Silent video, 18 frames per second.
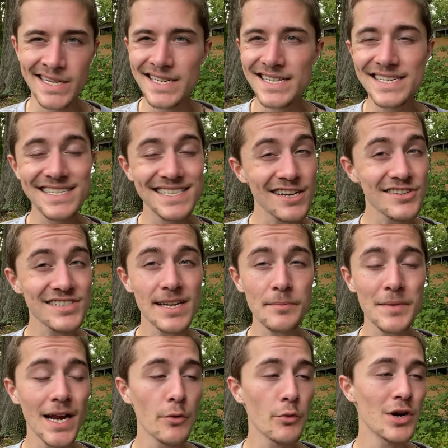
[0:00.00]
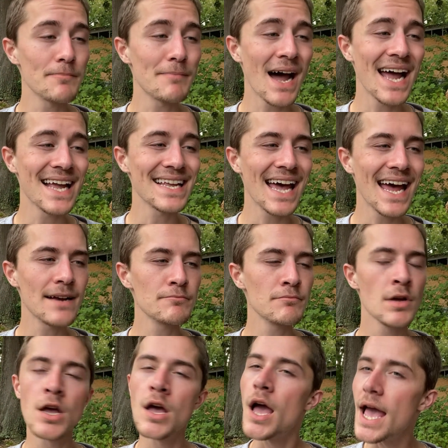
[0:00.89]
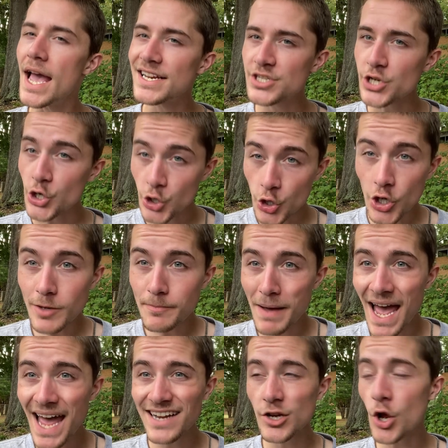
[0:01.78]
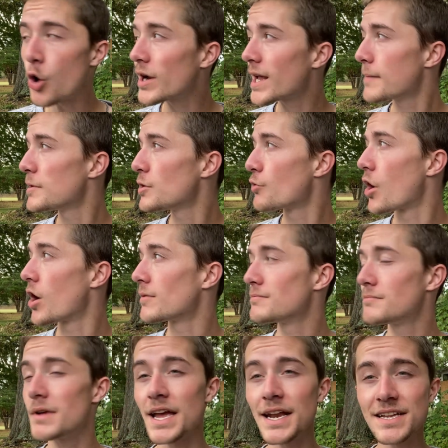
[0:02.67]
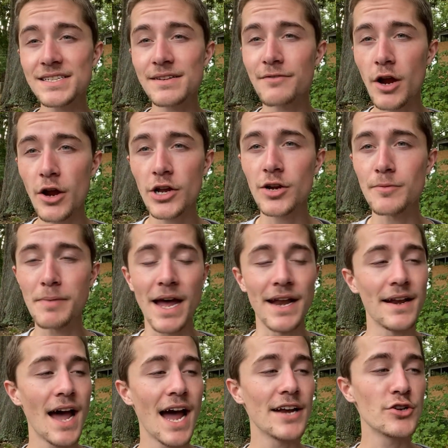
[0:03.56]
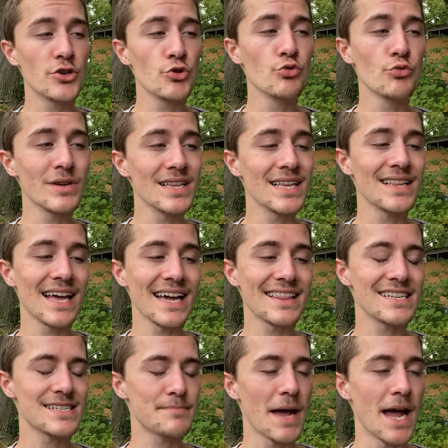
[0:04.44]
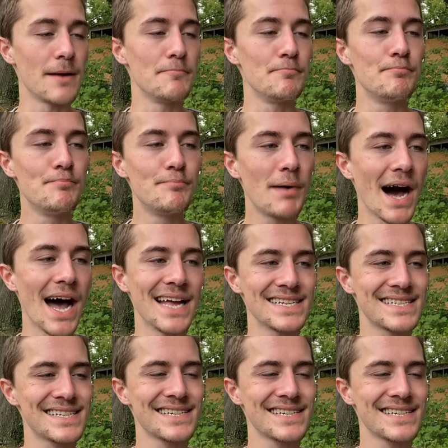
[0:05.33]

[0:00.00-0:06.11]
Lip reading: still something I wouldn't buy again. It's a good pen, don't get me wrong. It is a very good pen. I do really like this pen, but